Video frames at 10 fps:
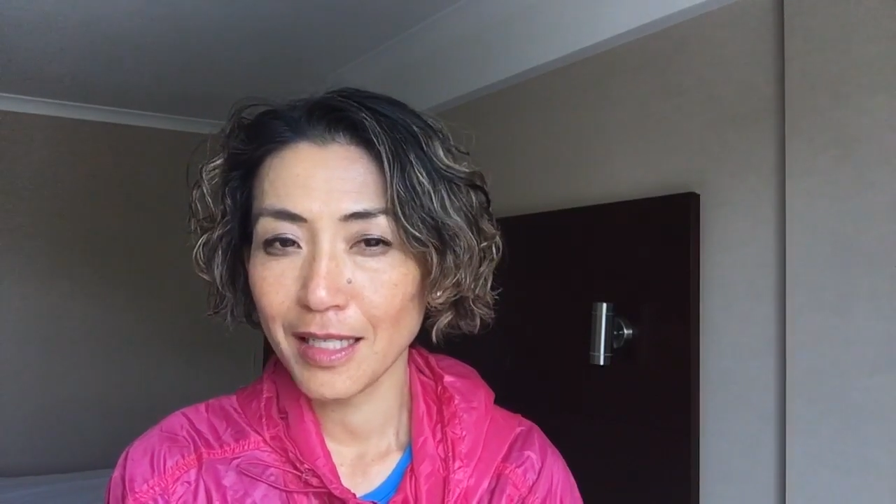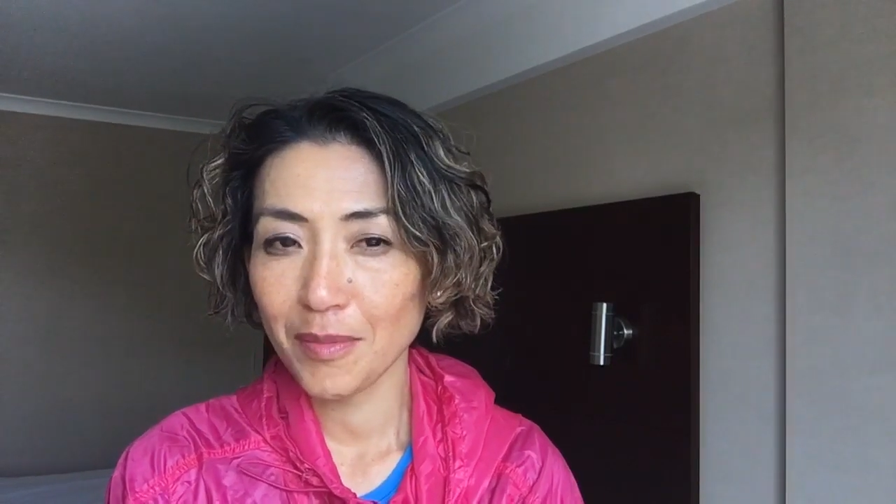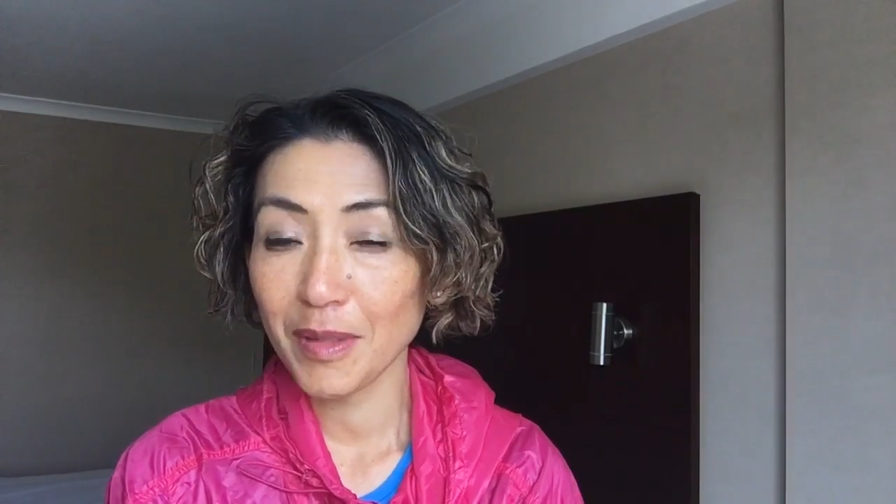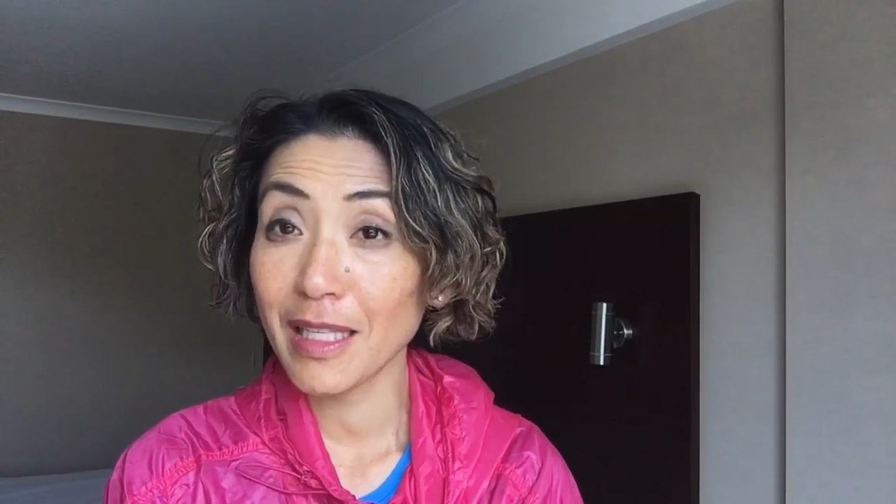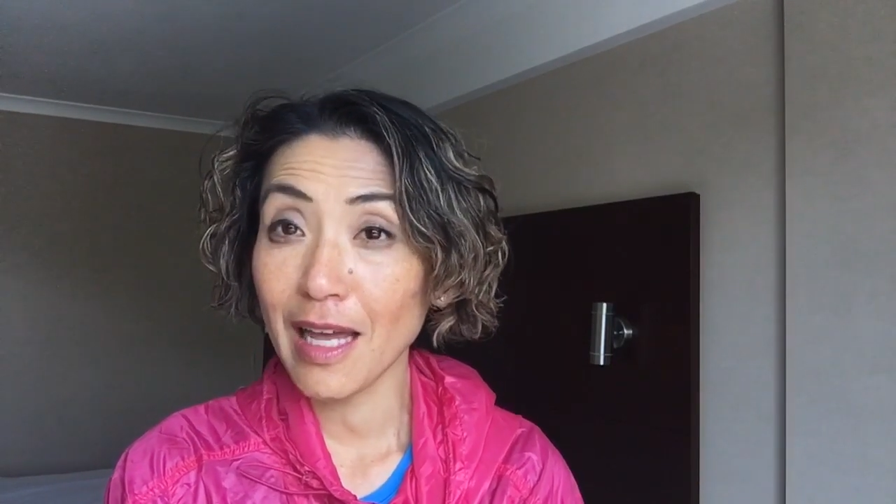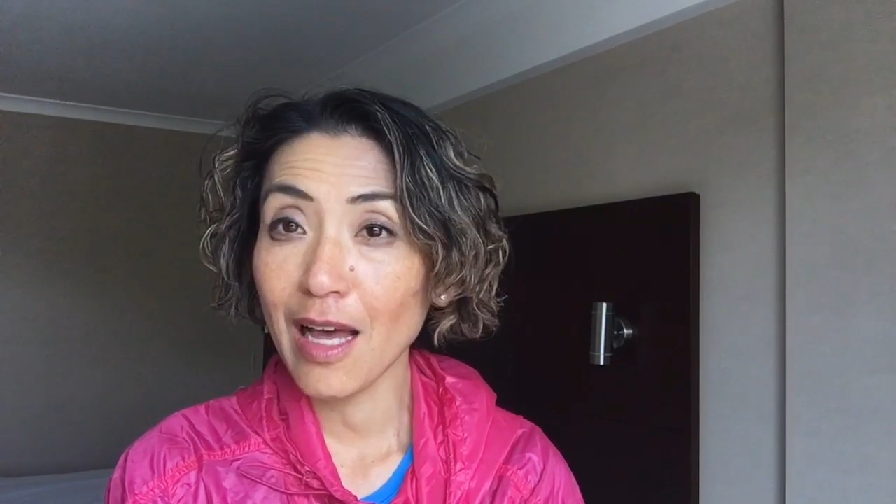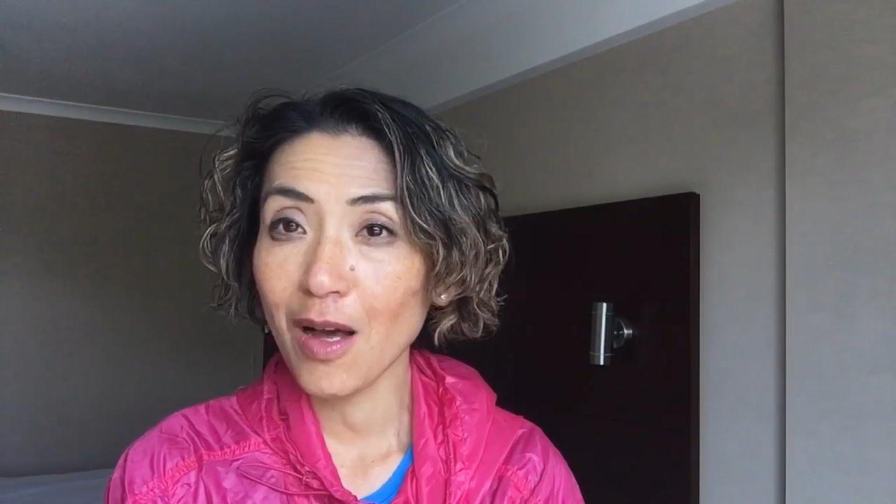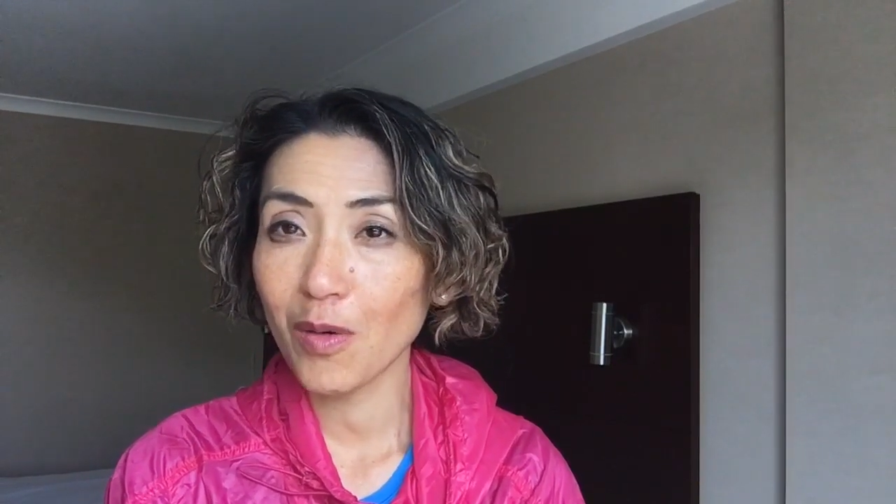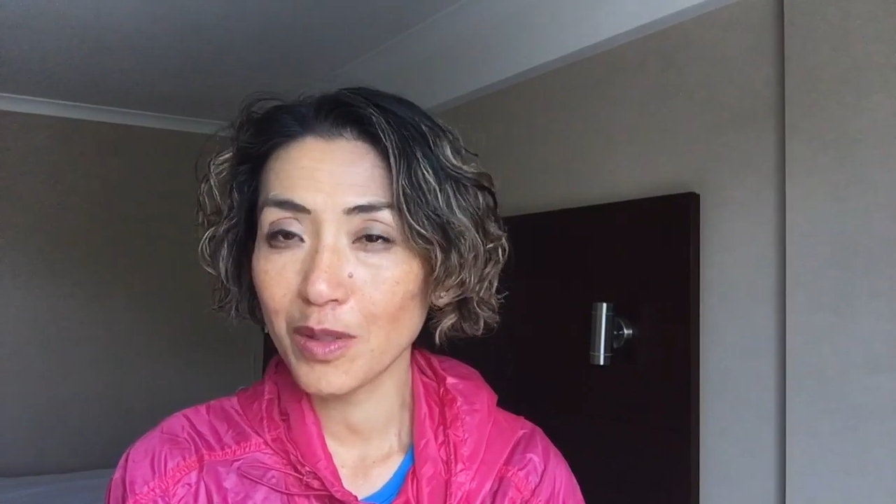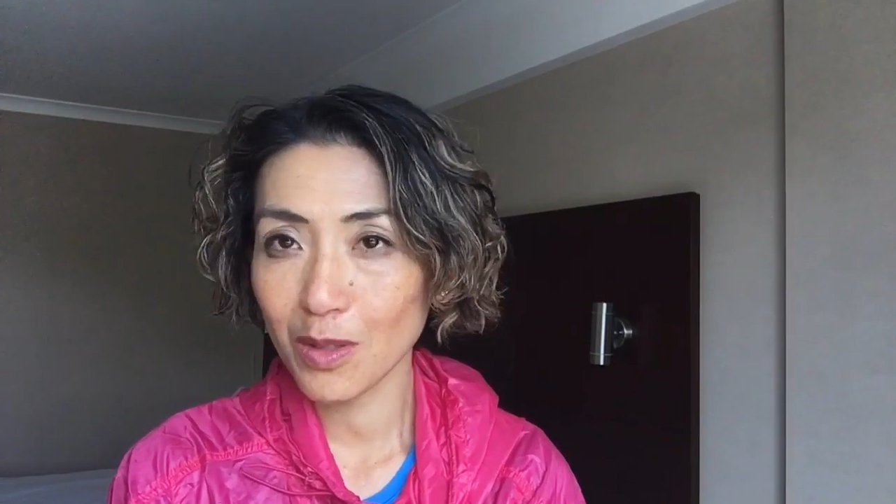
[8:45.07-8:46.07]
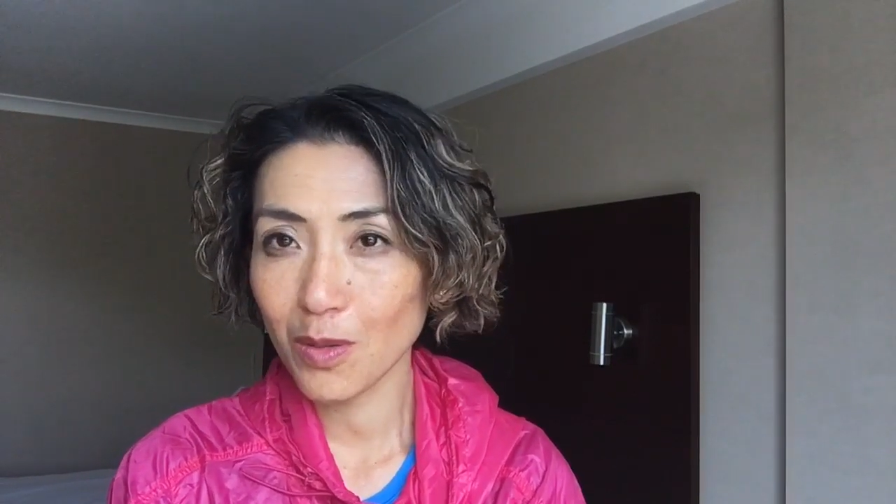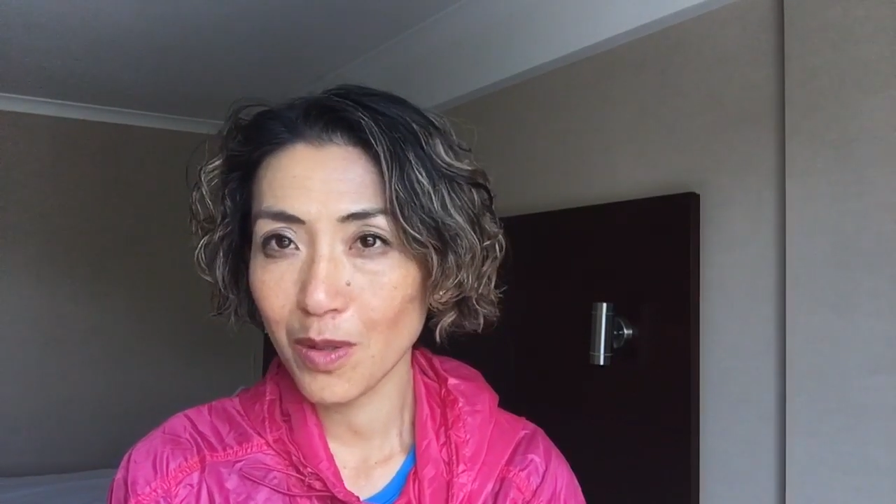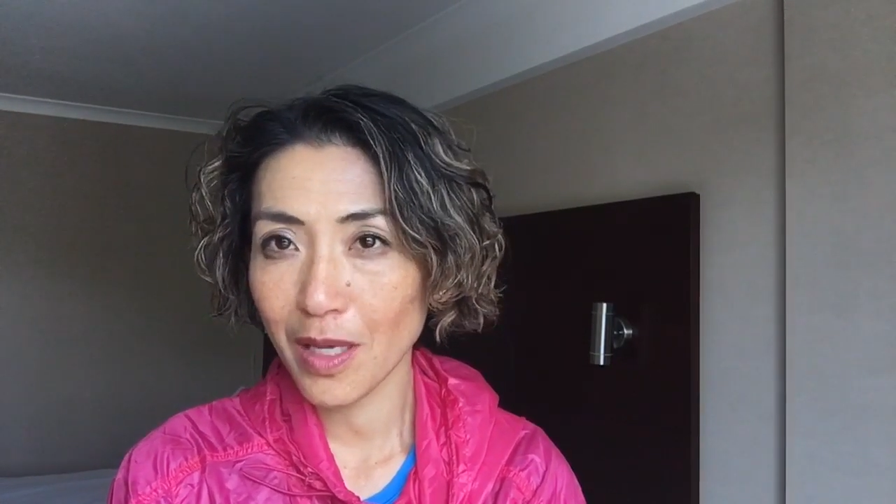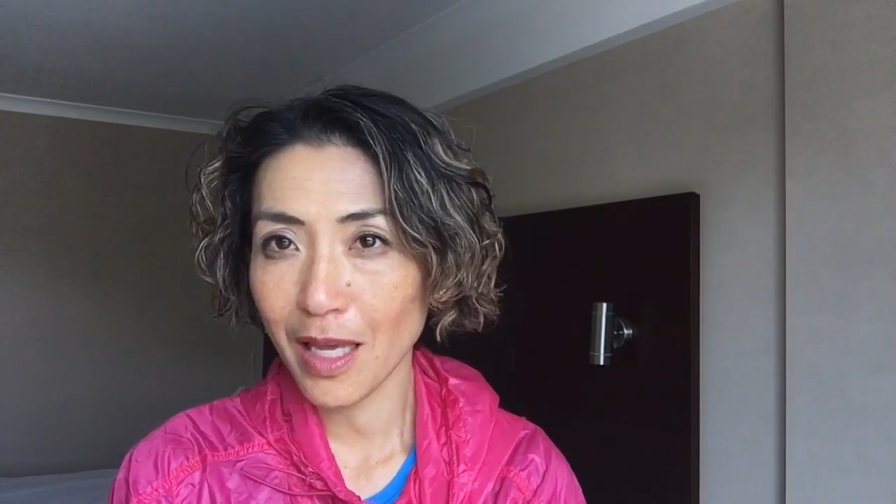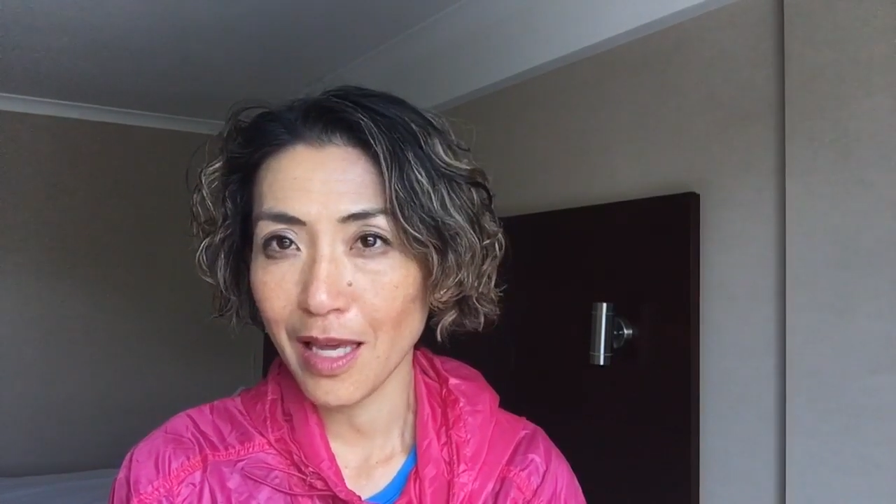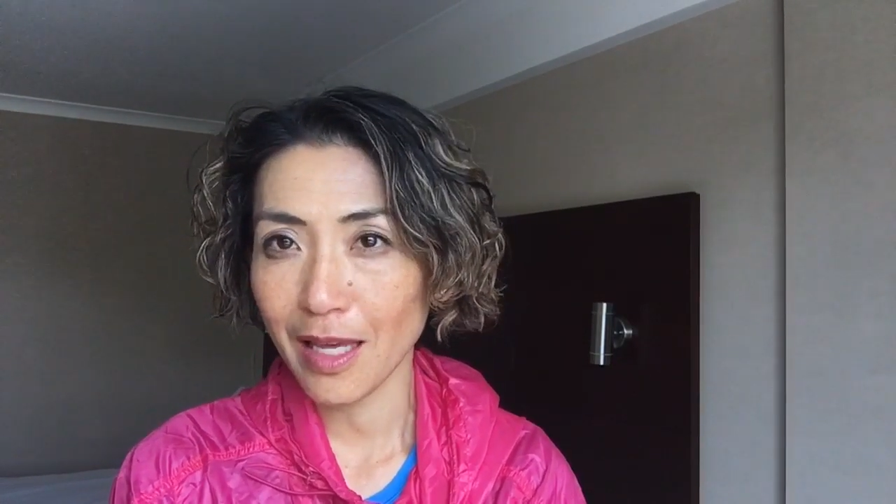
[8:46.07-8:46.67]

But now it's okay.